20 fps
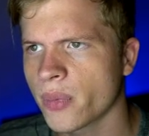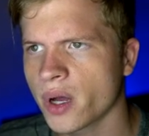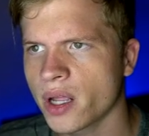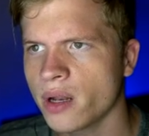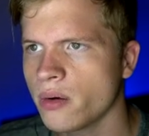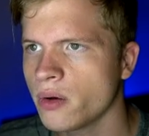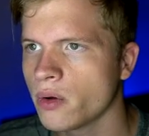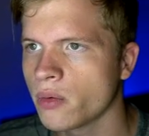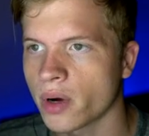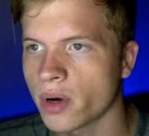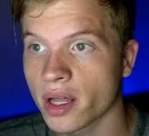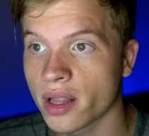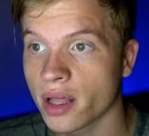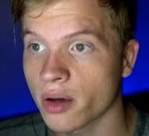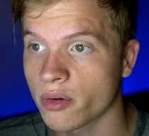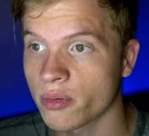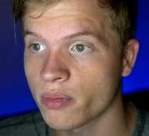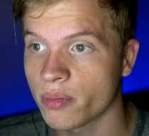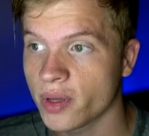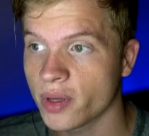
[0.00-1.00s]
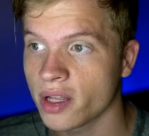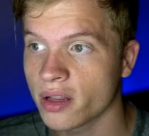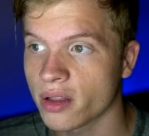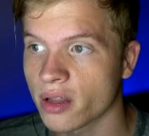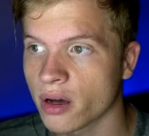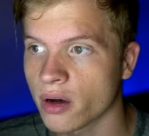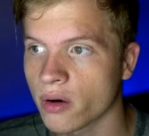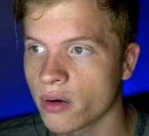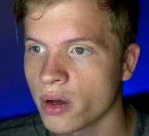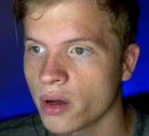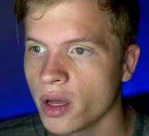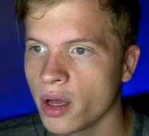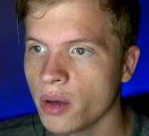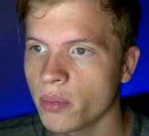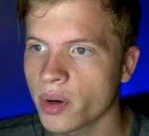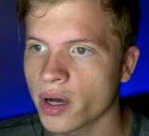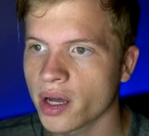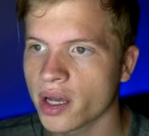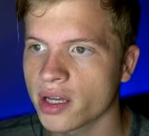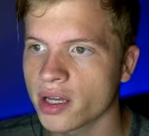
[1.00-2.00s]
don't know why that would be though,
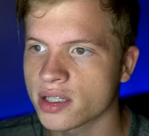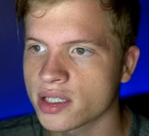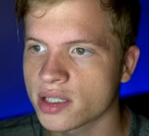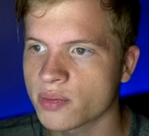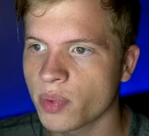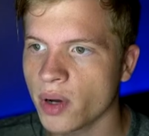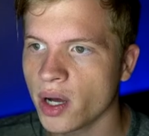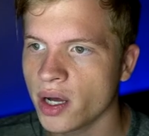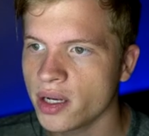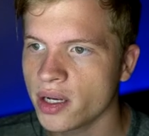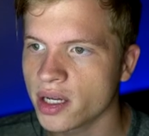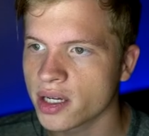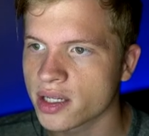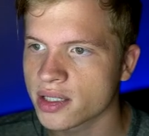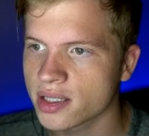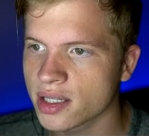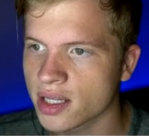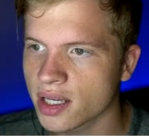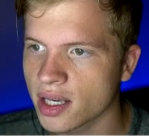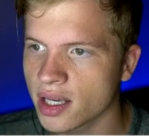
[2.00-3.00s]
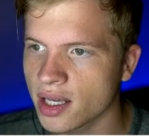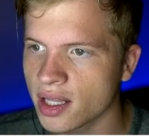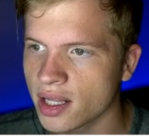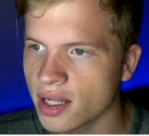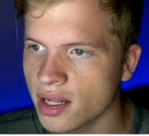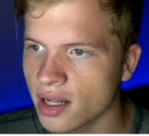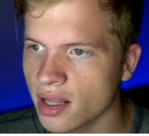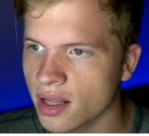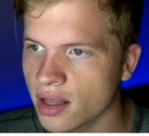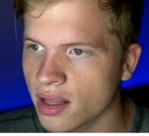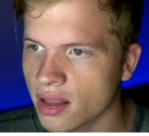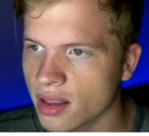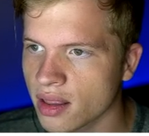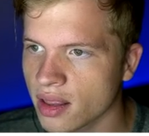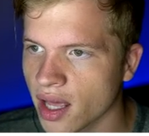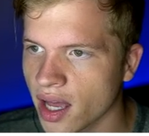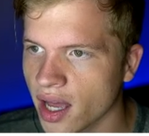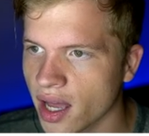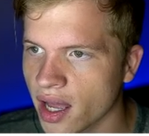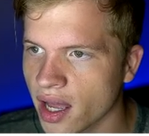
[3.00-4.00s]
but it spawned us in
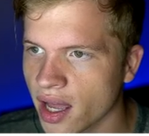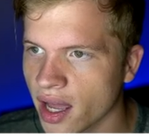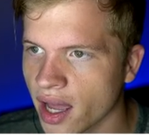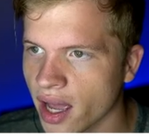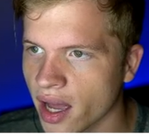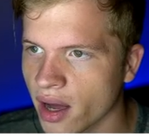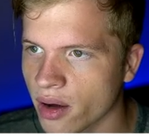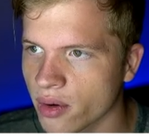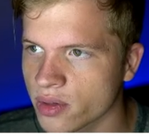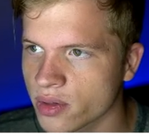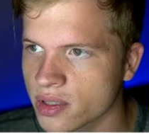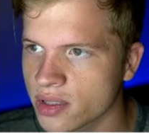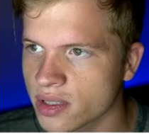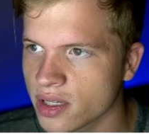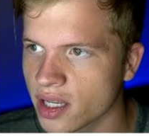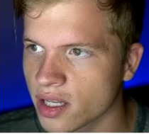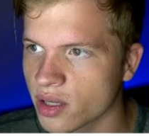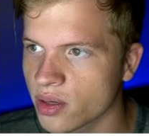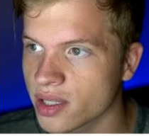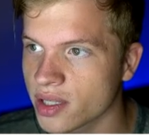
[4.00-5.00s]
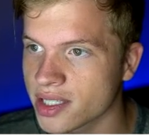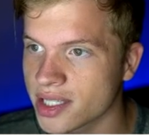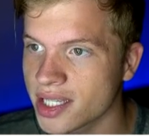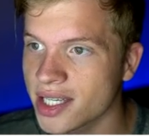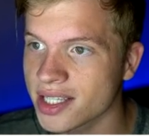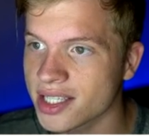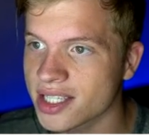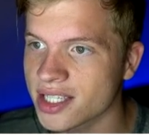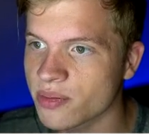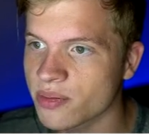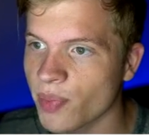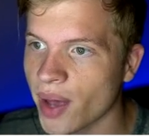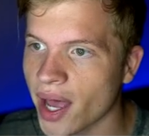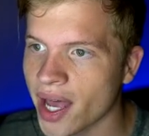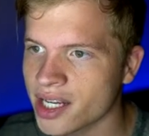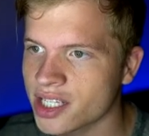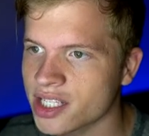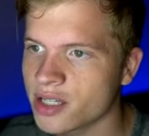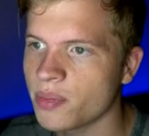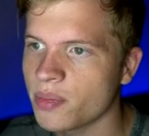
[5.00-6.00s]
that house, and you can see it's
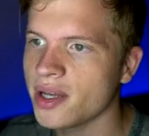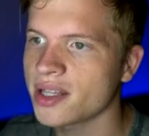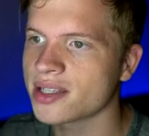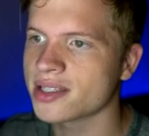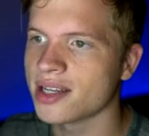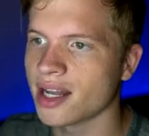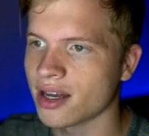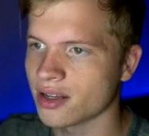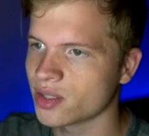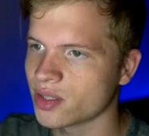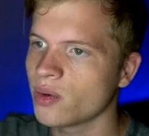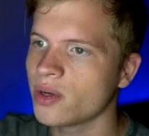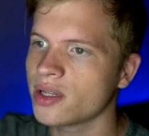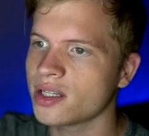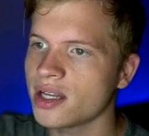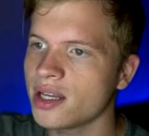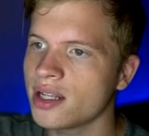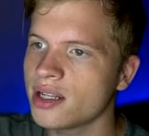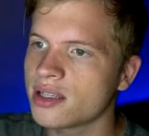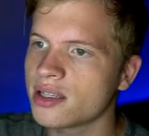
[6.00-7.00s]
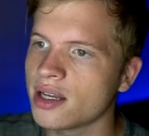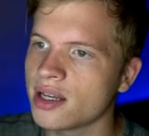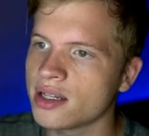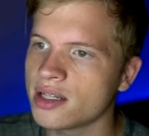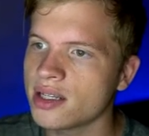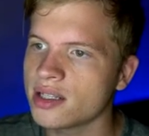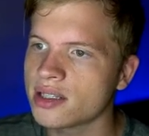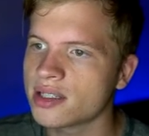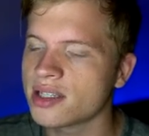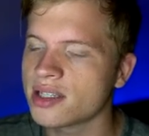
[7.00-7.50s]
smashed to bits now. So it did